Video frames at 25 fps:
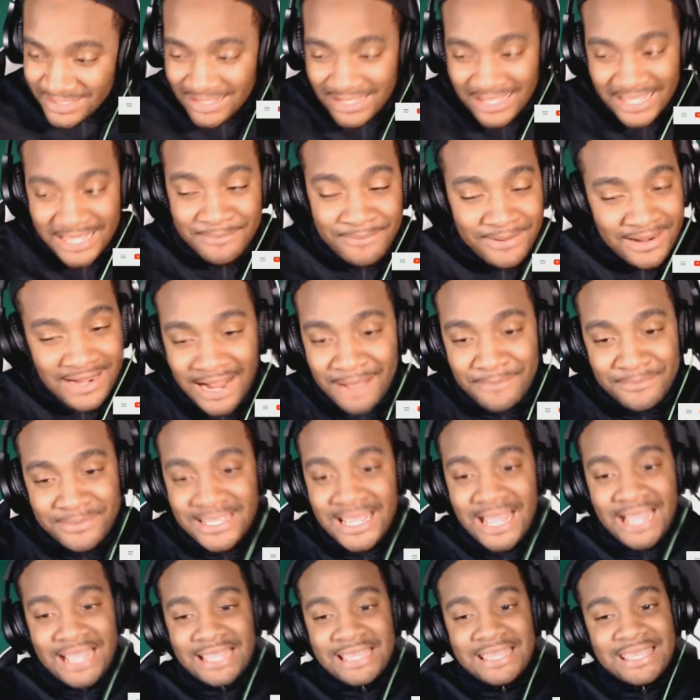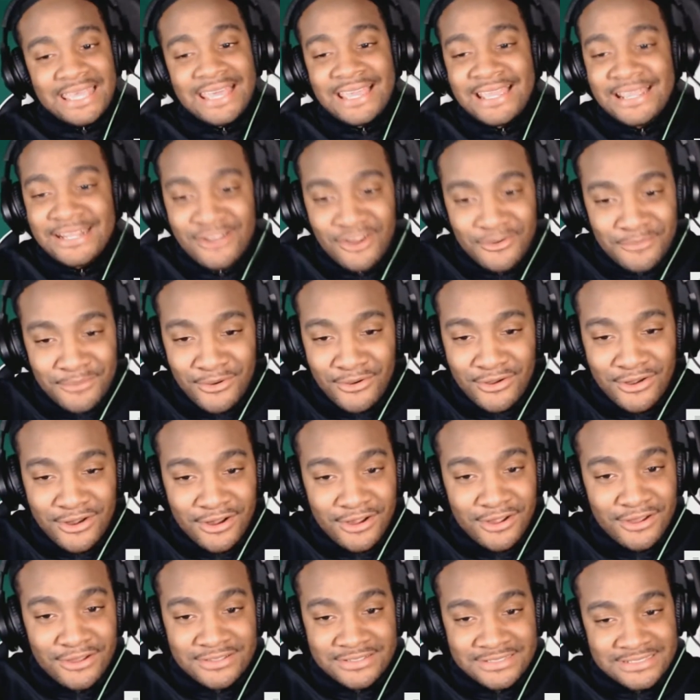He better not be out here kicking no more
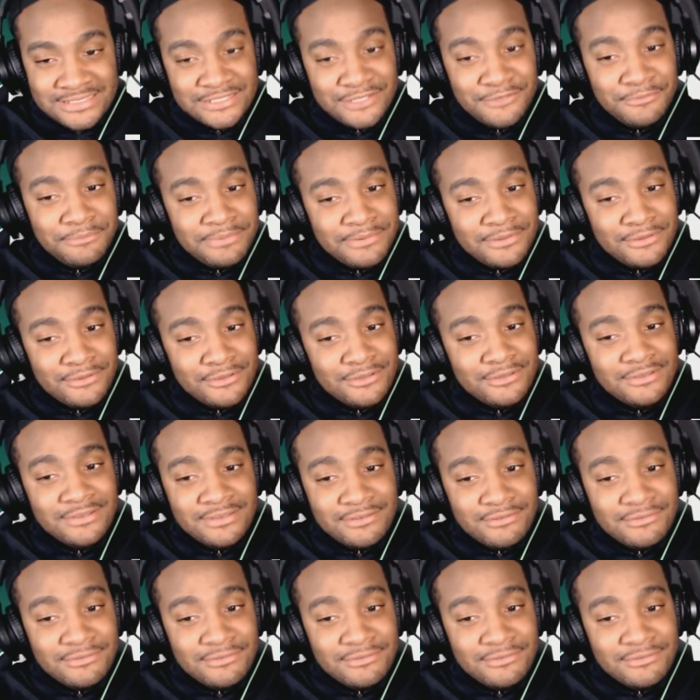girls, cause you you,